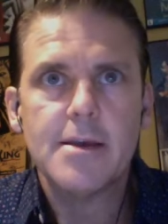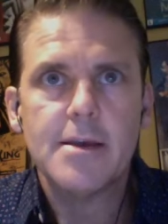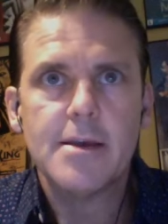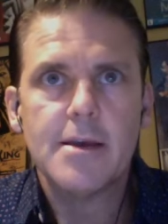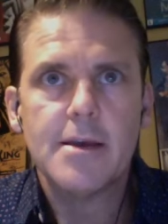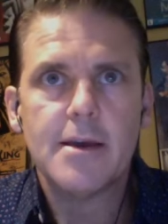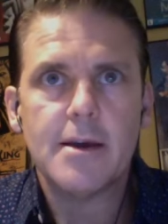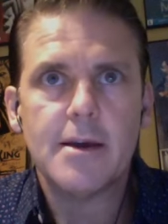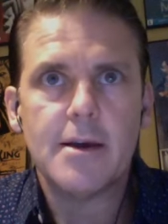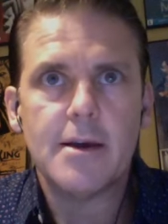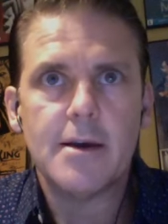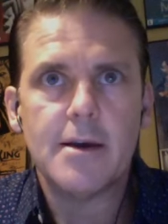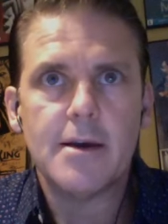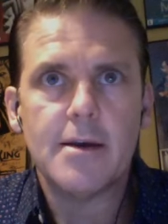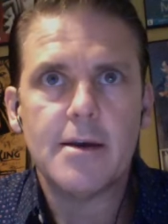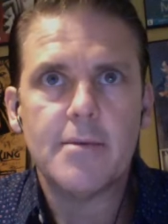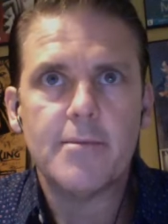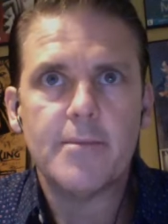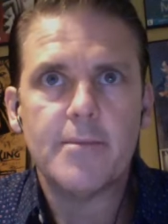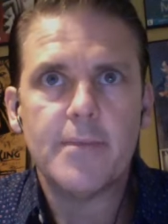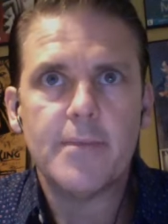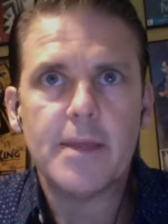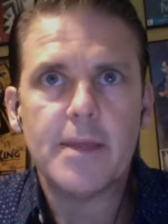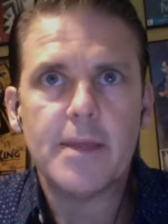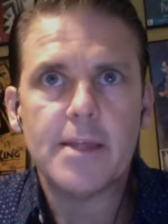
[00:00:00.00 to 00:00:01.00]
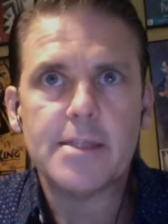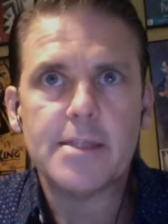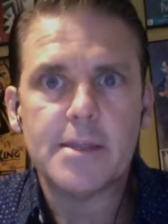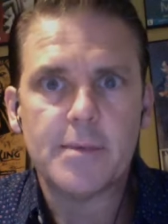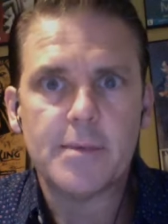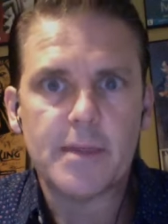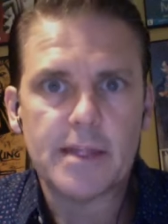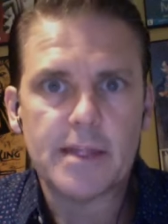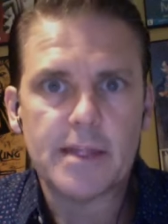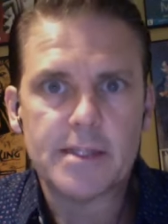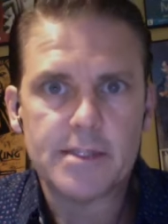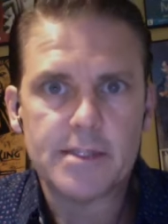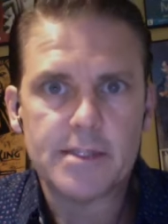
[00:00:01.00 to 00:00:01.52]
um, it's
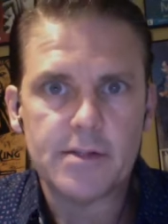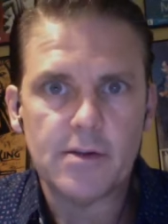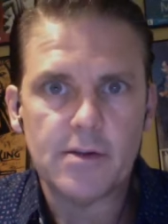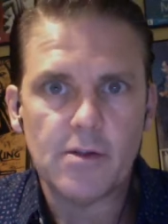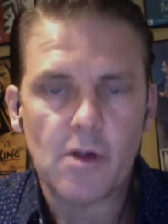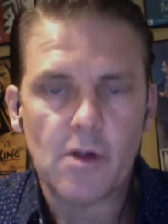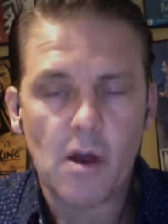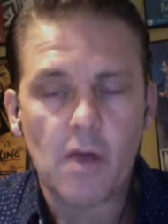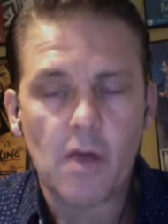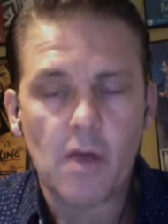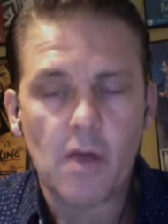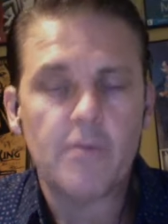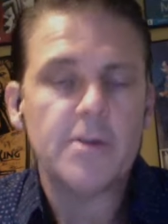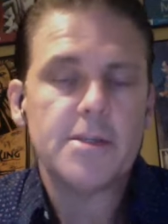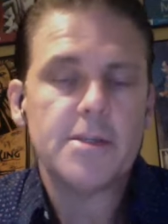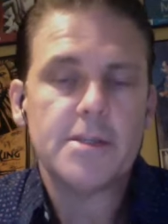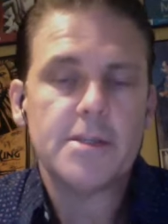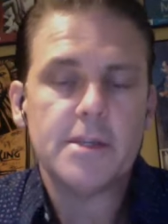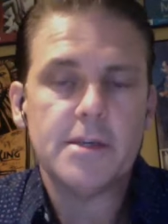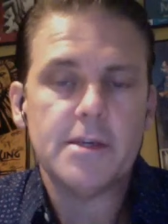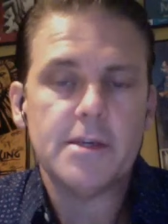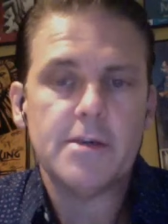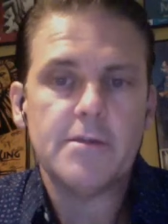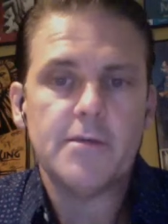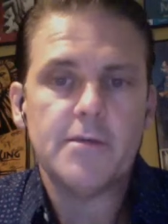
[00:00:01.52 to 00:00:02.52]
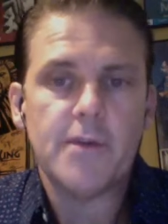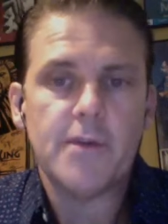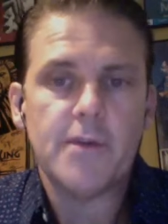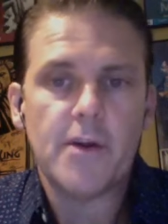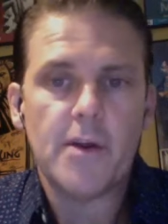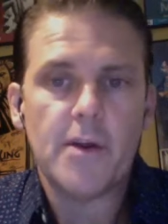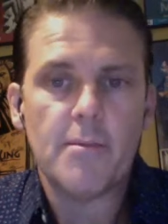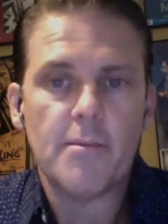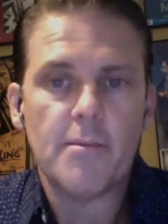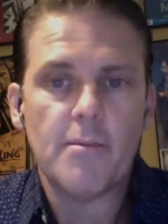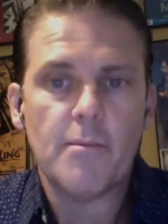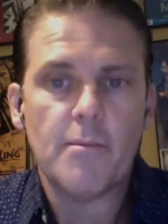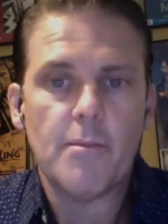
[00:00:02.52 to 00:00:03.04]
something that's still obviously very
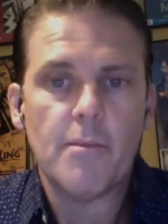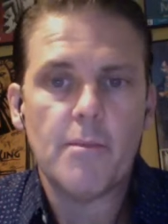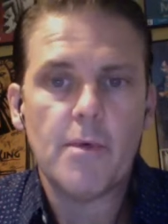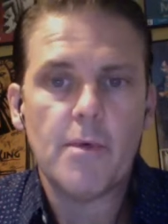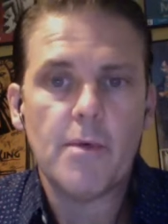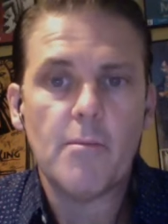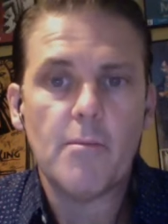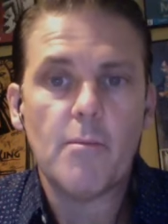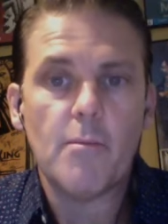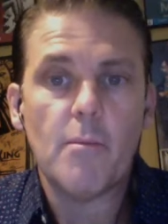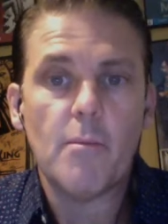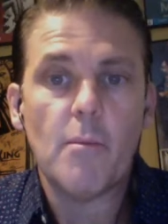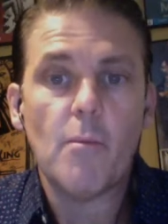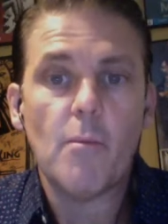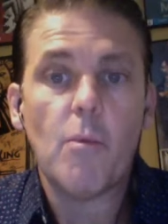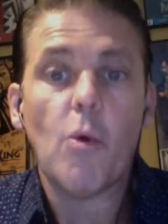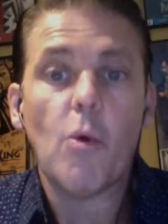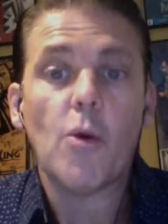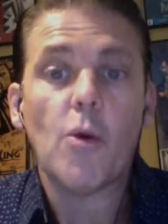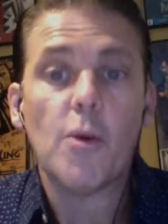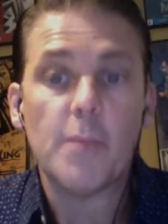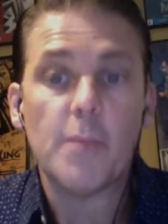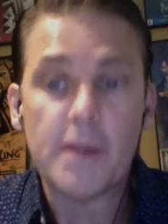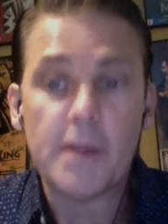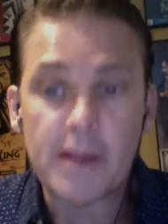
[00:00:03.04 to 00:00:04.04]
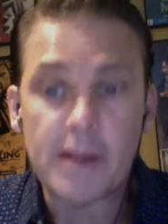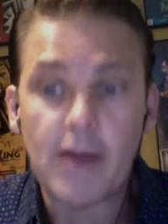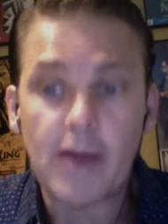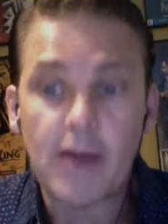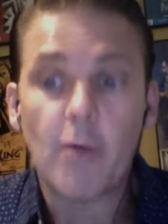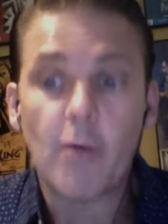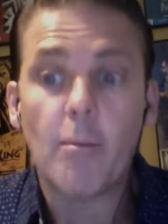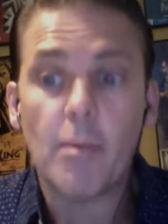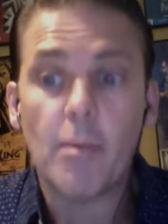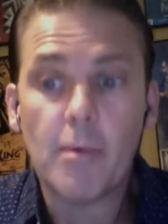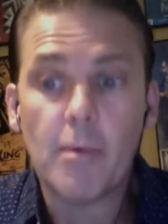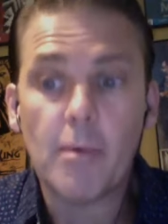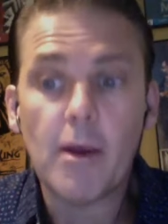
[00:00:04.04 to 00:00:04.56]
important to me to
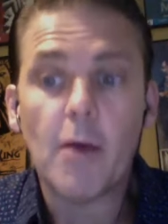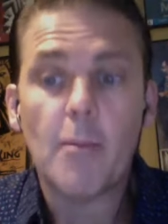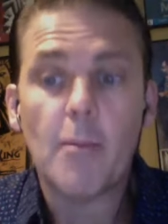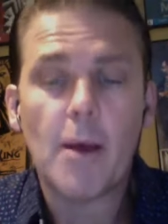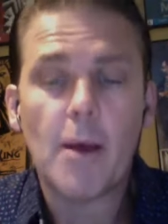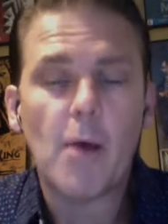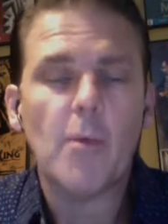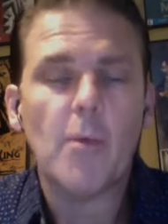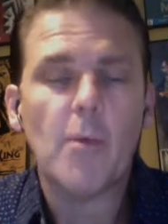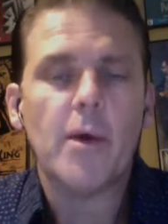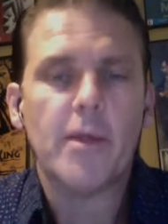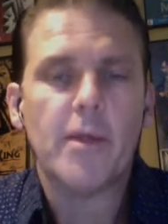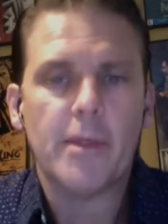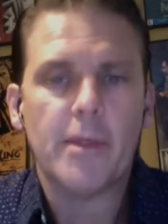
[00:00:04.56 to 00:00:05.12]
help help out with.